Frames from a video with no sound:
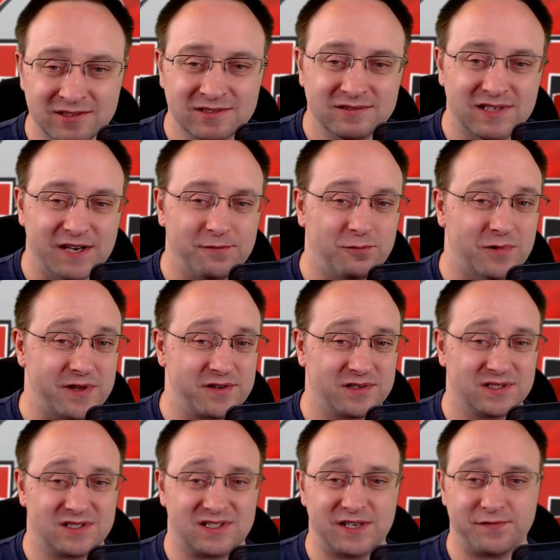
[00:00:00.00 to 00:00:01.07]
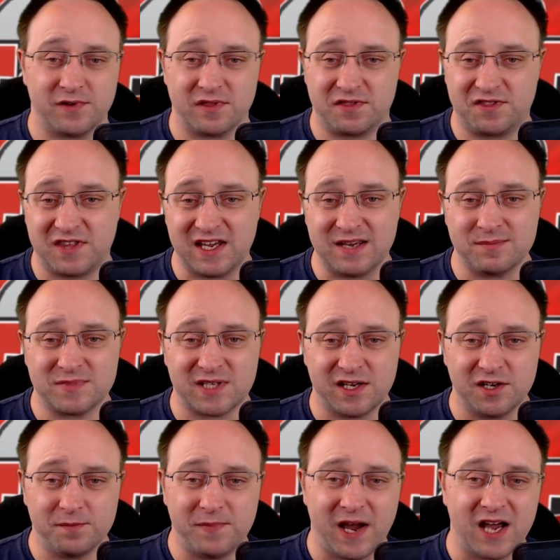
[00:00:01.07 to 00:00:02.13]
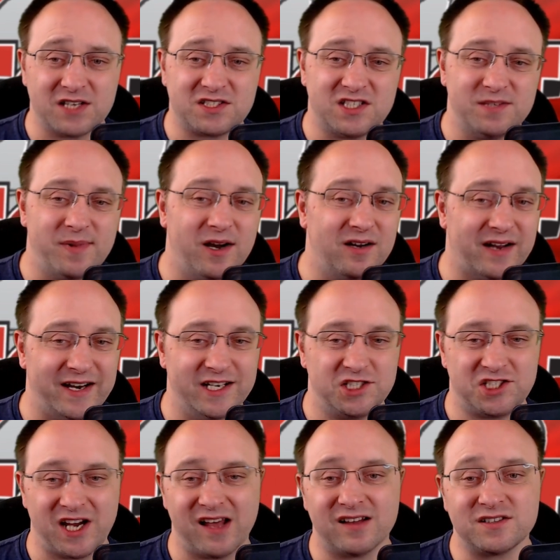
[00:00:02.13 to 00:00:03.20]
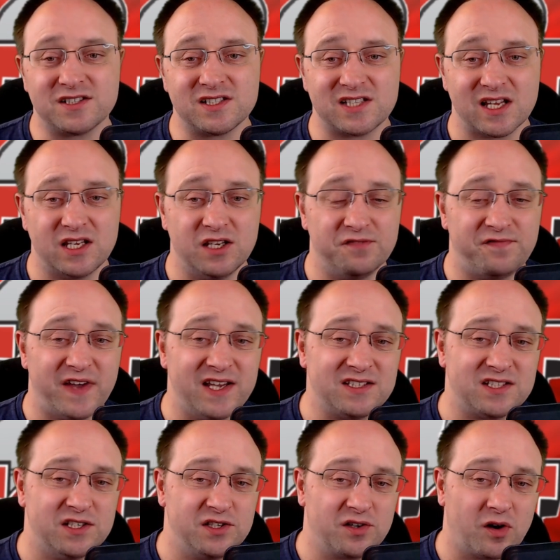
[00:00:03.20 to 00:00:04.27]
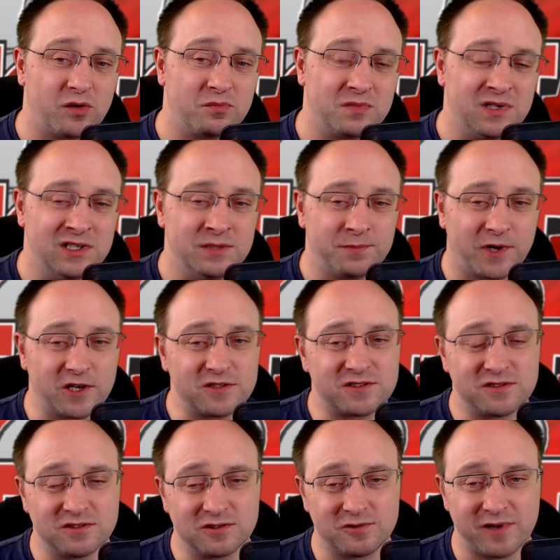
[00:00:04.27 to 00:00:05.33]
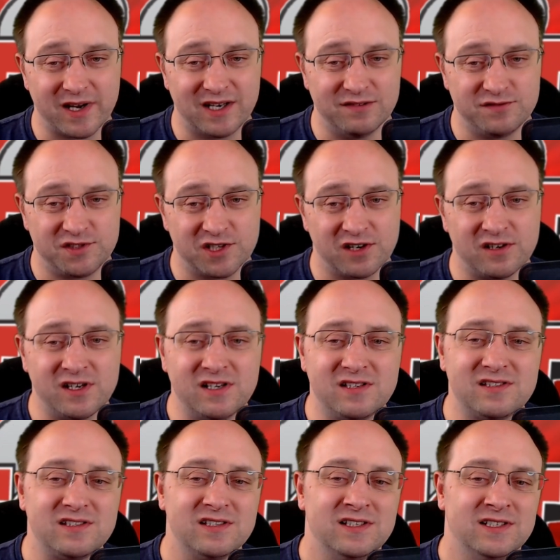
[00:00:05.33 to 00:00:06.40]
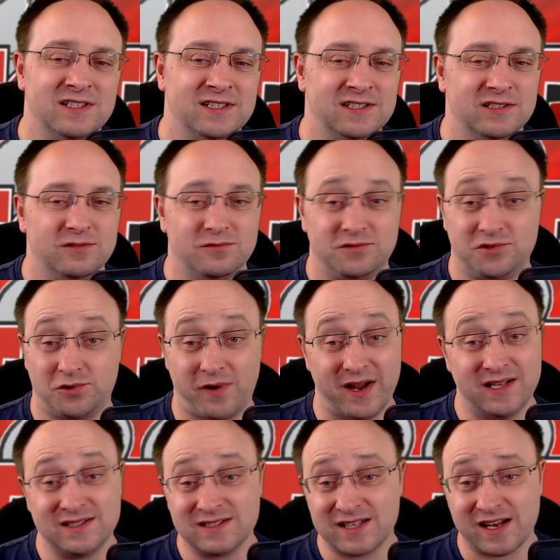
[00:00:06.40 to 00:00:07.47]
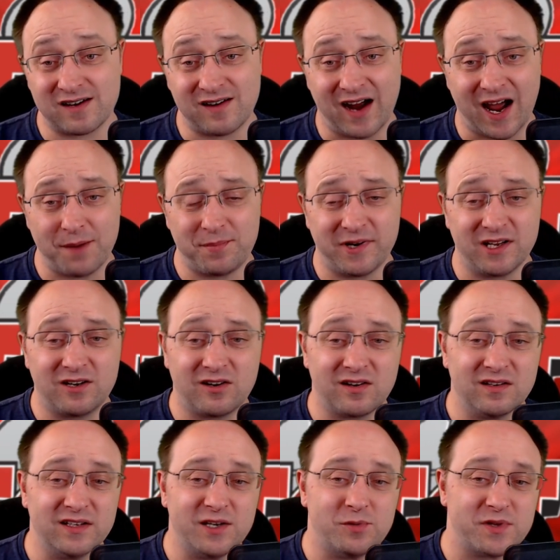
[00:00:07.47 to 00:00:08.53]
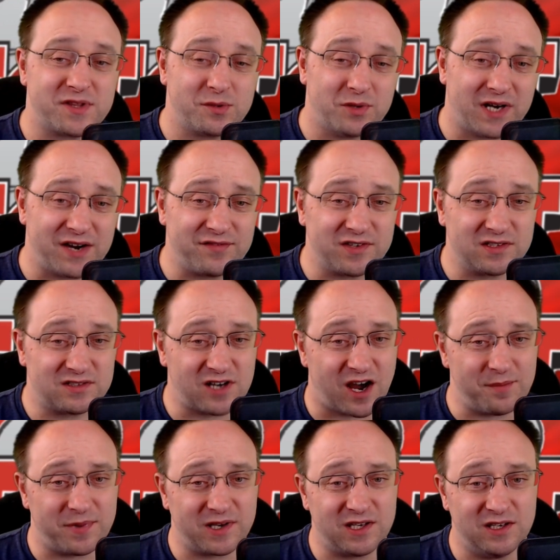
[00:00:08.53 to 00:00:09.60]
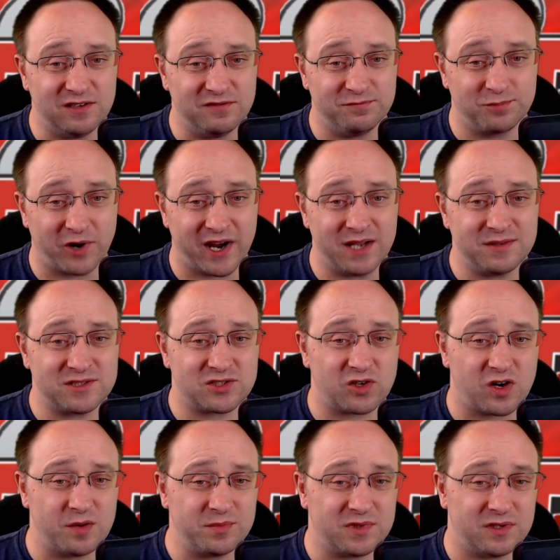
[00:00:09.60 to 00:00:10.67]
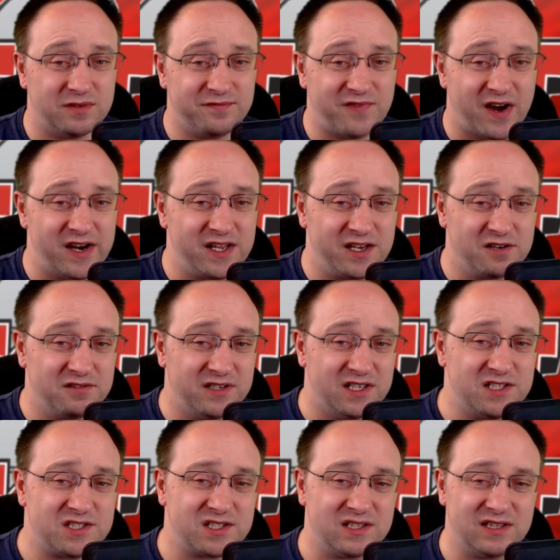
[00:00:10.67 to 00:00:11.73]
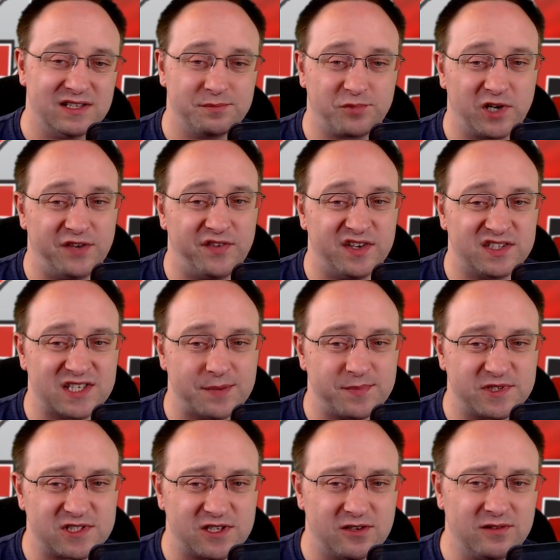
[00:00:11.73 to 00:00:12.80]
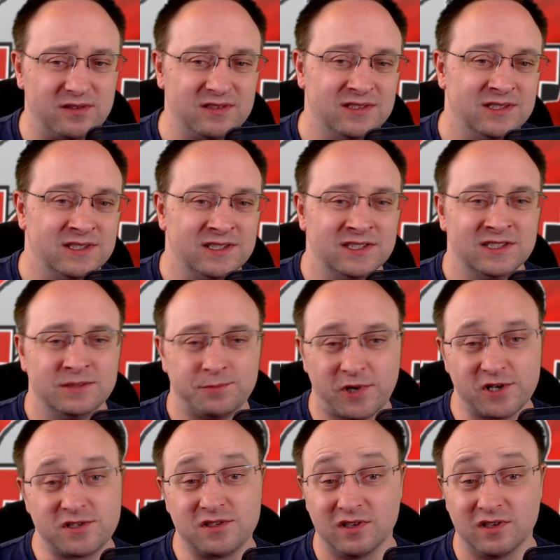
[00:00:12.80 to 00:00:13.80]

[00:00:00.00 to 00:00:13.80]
whether it's different themes that you're passionate about, any challenges that you faced in your own personal creative journeys, trends that are happening currently with whatever topic you've brainstormed and finding your niche in the previous episode, personal